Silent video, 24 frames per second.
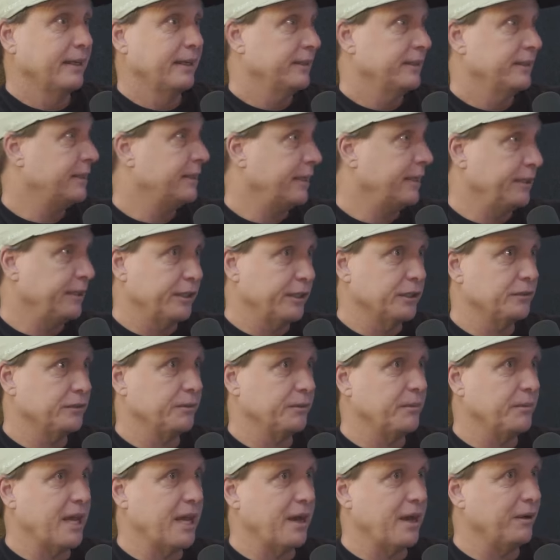10 years
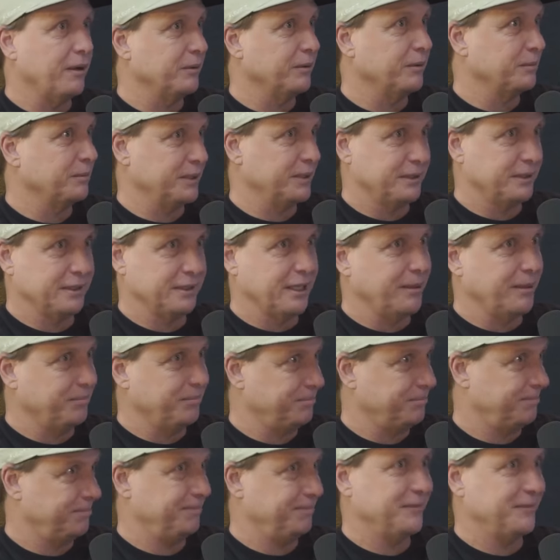from now,
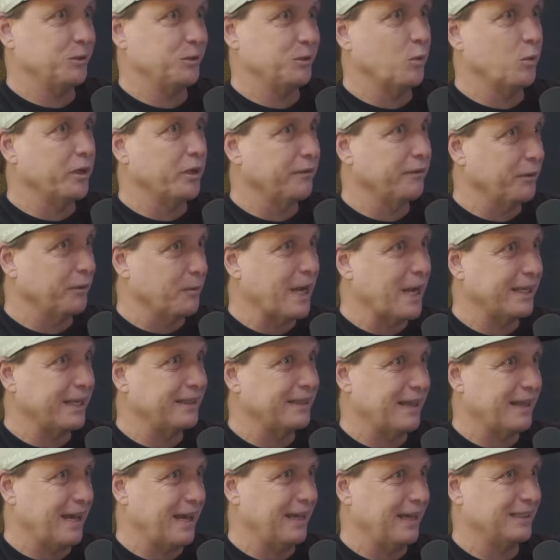you won't even
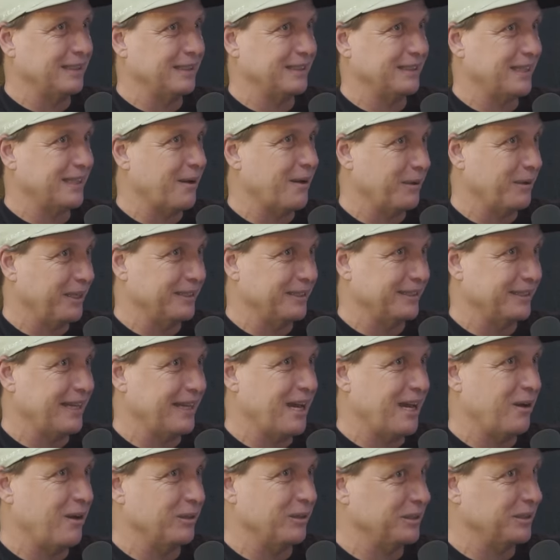recognize how it is
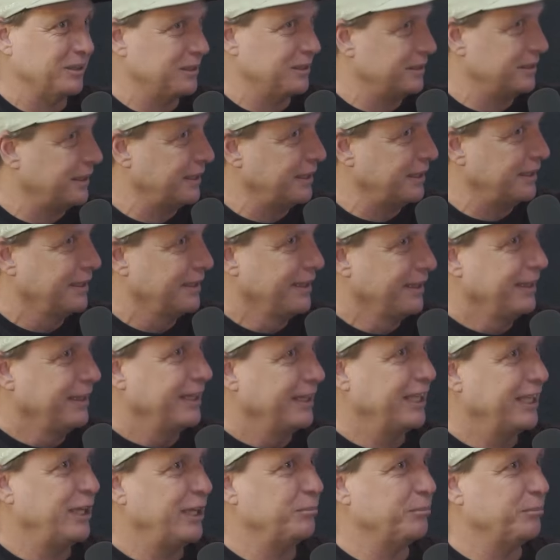now. It's just going to
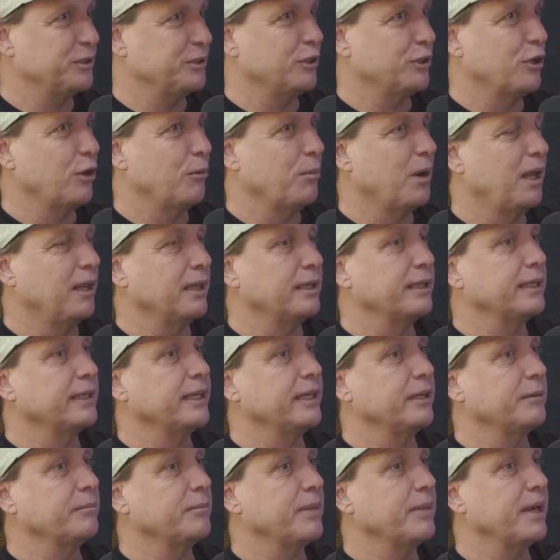keep snowballing and
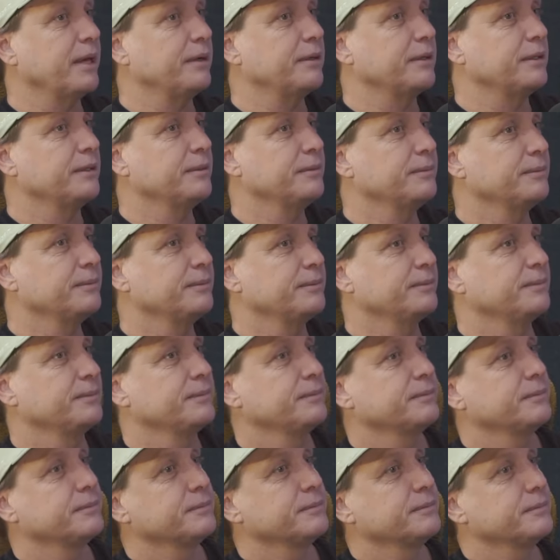getting better.
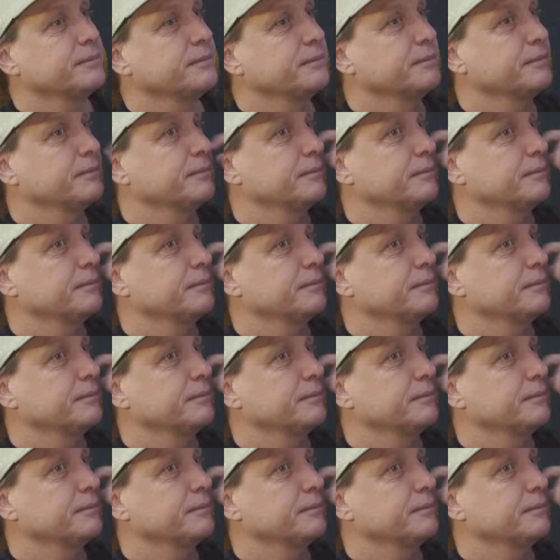They